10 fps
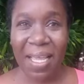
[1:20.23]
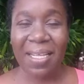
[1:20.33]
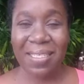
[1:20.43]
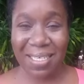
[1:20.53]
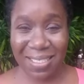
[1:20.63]

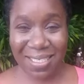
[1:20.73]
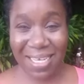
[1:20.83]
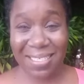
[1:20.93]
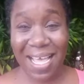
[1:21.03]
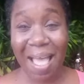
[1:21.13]
It does
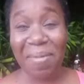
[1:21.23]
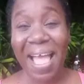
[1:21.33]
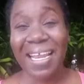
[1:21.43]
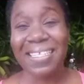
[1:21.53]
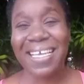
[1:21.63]
take time
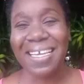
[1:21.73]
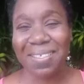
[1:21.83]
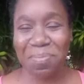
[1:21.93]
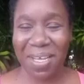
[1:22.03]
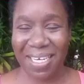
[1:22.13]
and it
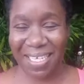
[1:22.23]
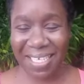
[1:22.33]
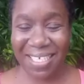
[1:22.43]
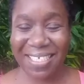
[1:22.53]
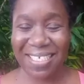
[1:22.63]
takes money.
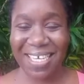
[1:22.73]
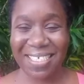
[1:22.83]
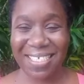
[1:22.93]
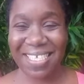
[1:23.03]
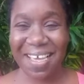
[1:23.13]
It does
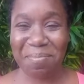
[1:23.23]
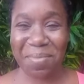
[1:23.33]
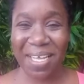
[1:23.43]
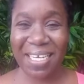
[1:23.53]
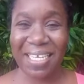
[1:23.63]
take
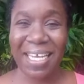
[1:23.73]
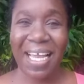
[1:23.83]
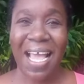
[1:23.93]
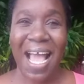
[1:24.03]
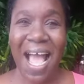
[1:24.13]
money
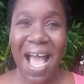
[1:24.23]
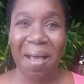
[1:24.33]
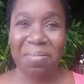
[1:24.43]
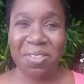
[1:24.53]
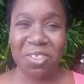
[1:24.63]

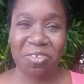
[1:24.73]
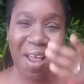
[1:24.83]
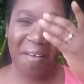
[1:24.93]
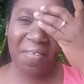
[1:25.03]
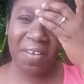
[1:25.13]
to
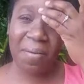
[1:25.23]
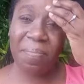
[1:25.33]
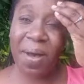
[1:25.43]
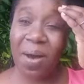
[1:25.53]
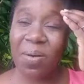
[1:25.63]
travel
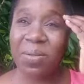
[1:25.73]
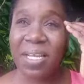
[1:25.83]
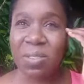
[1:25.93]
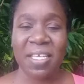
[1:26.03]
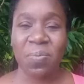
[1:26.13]
about,
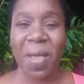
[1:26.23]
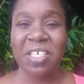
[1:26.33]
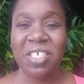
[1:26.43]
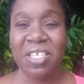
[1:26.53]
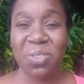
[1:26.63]

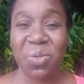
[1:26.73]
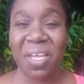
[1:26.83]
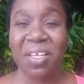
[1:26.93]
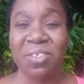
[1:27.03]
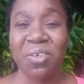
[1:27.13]
especially to
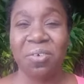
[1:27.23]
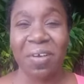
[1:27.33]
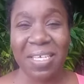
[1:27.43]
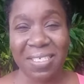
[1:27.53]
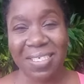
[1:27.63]

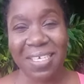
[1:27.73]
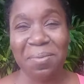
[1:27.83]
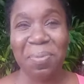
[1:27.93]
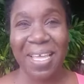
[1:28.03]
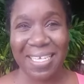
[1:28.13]
interesting
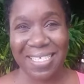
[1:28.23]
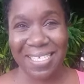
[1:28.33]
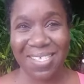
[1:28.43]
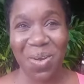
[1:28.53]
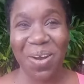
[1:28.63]
places.